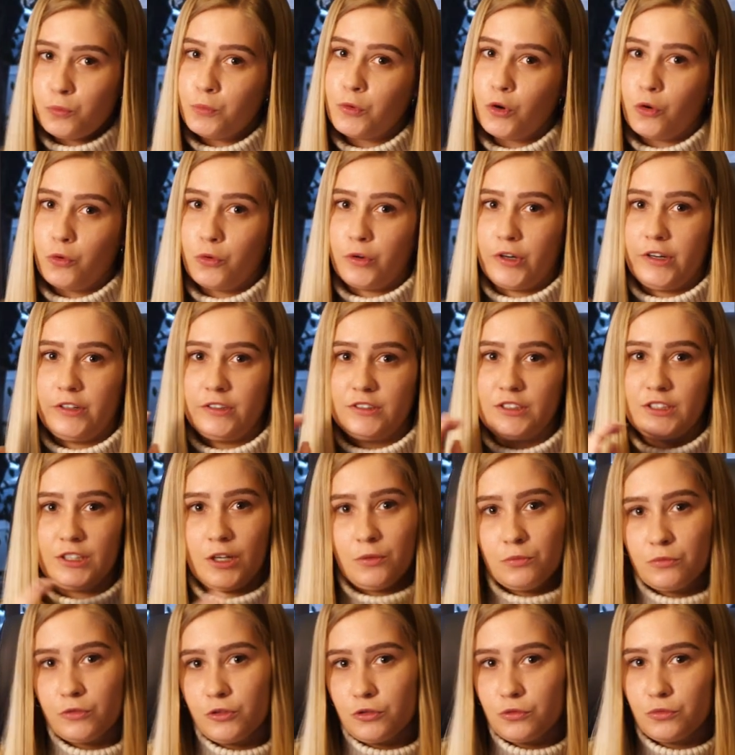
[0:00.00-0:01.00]
or some
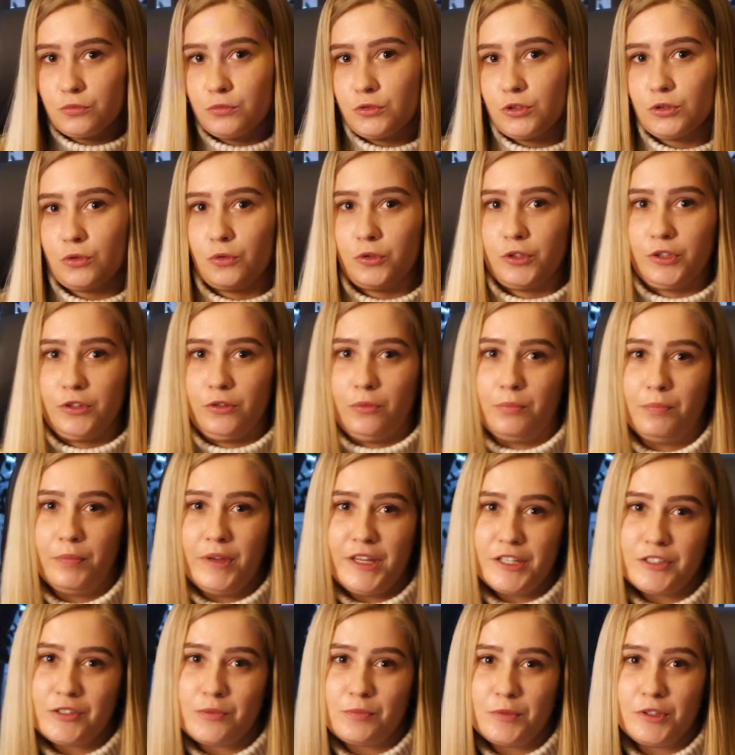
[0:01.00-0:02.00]
rooms or the
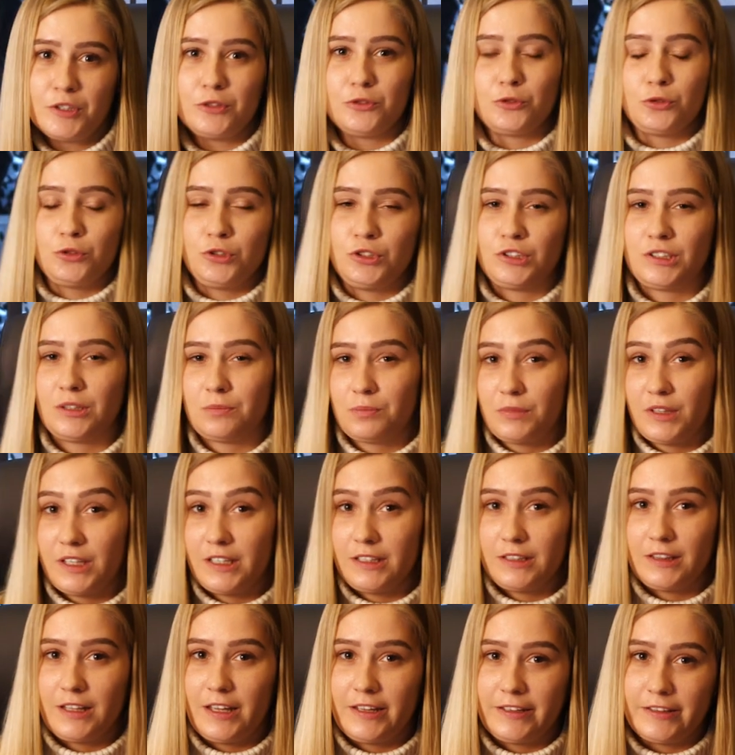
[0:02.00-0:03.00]
basement or something
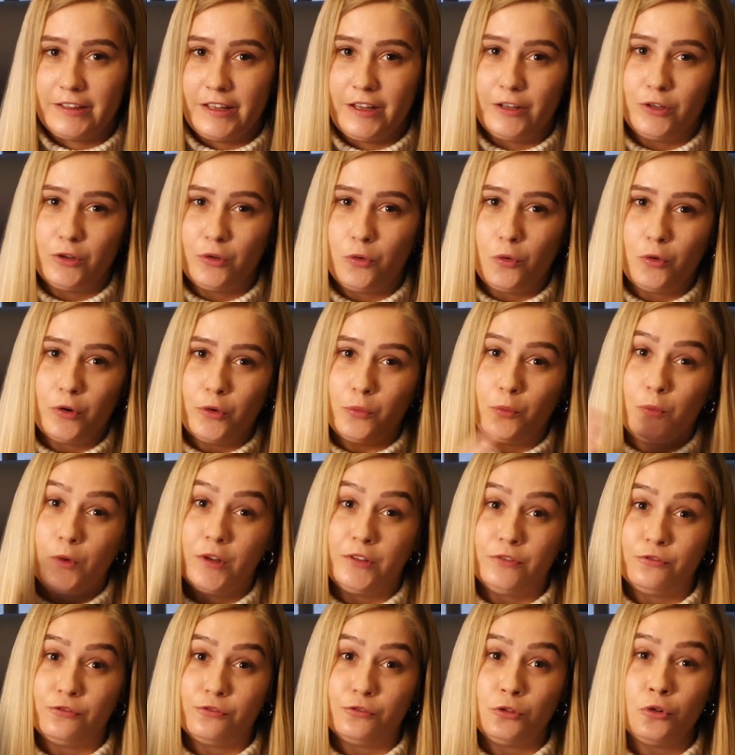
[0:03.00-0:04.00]
like that, or one
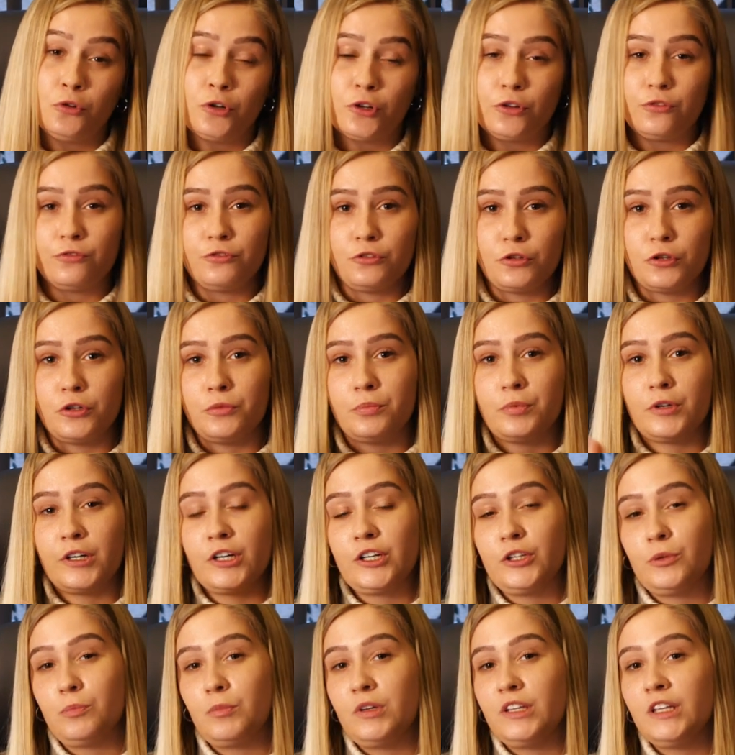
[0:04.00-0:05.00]
floor of your
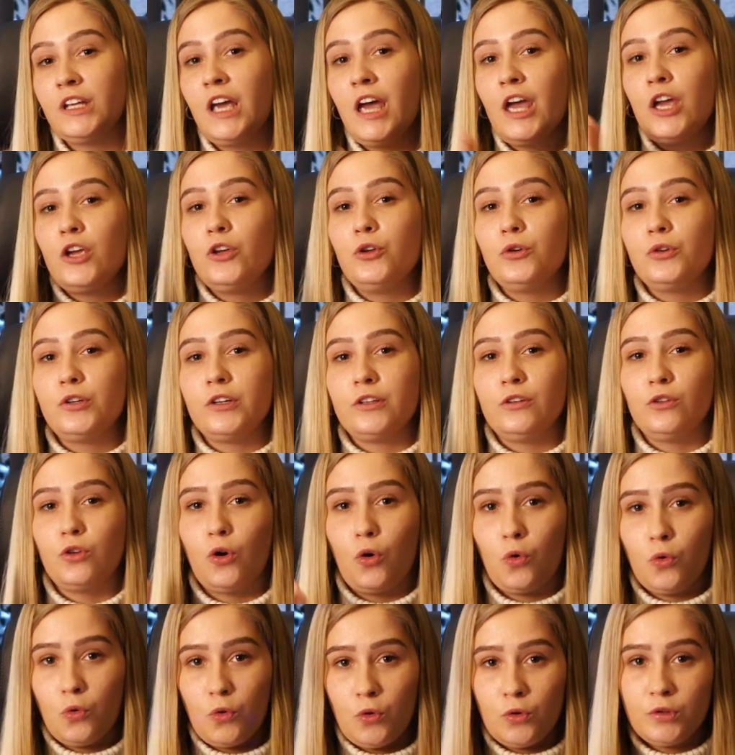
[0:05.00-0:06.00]
apartment. You can
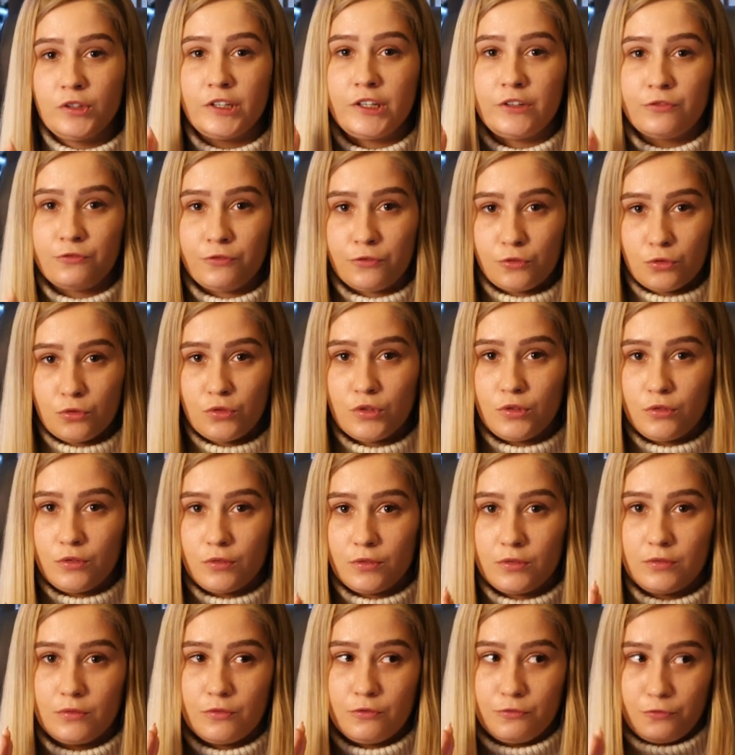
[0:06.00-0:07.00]
only
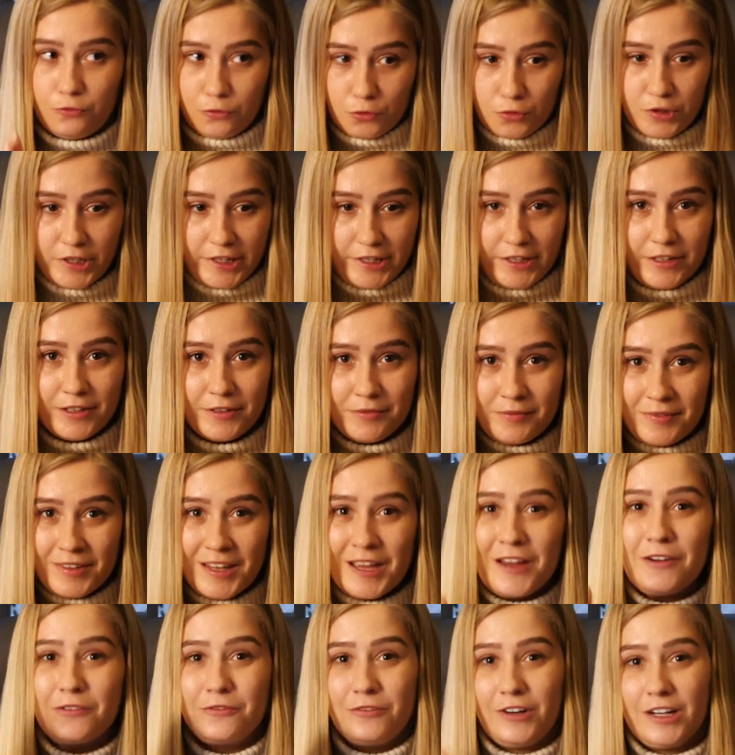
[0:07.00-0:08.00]
fully
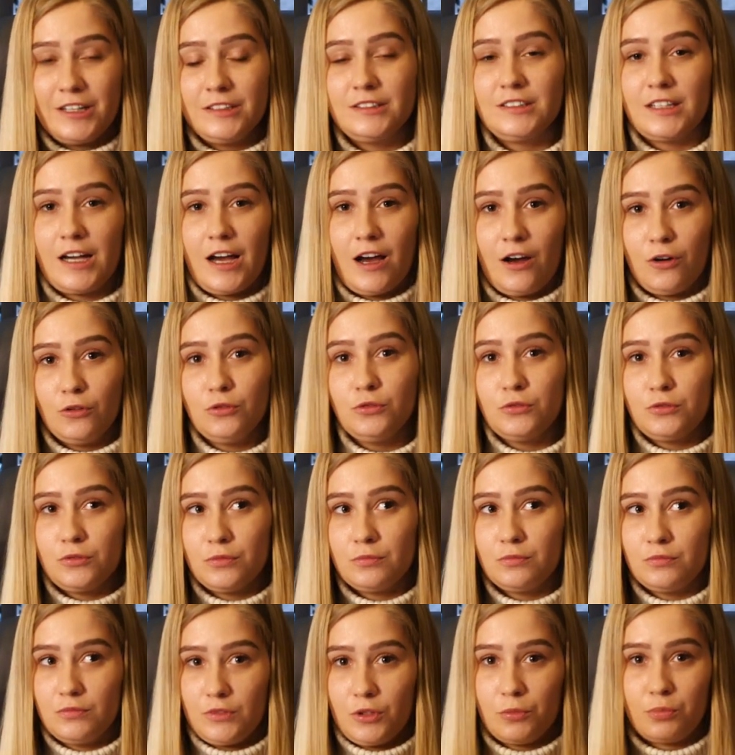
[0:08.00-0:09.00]
rent out
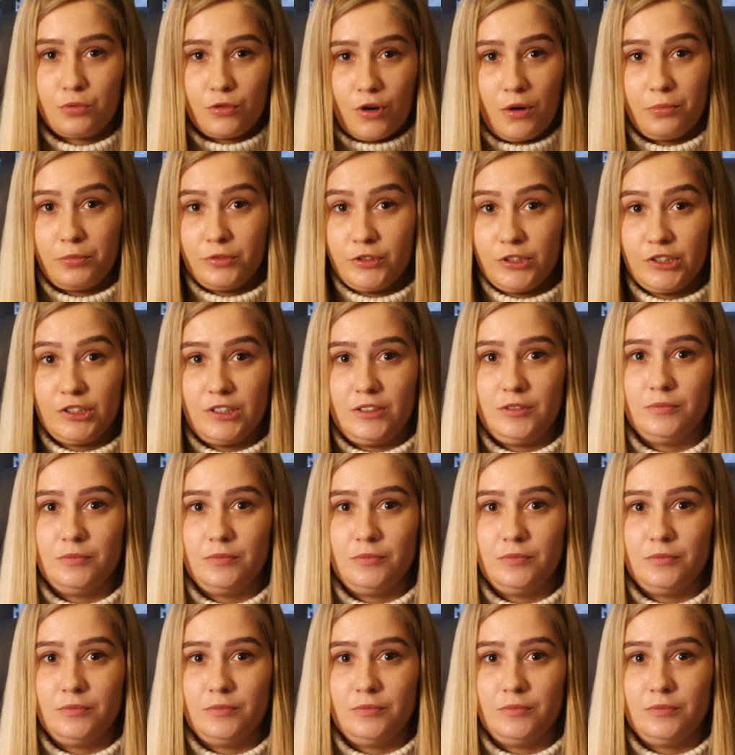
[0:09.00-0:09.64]
the property.